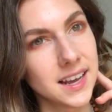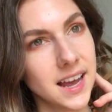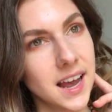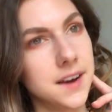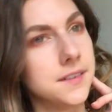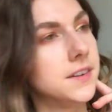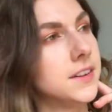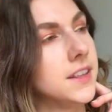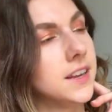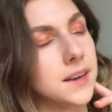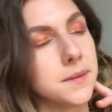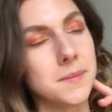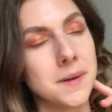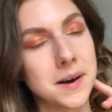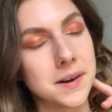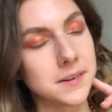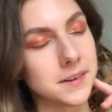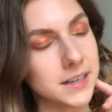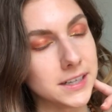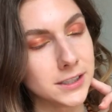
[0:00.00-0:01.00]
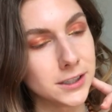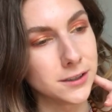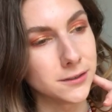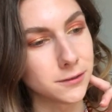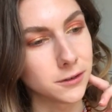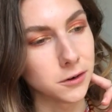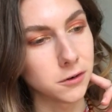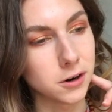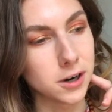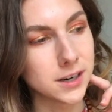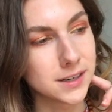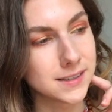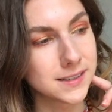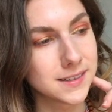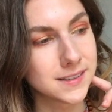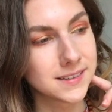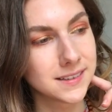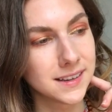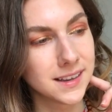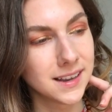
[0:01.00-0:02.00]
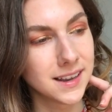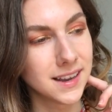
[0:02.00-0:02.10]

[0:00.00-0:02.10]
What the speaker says: Everything in moderation, of course.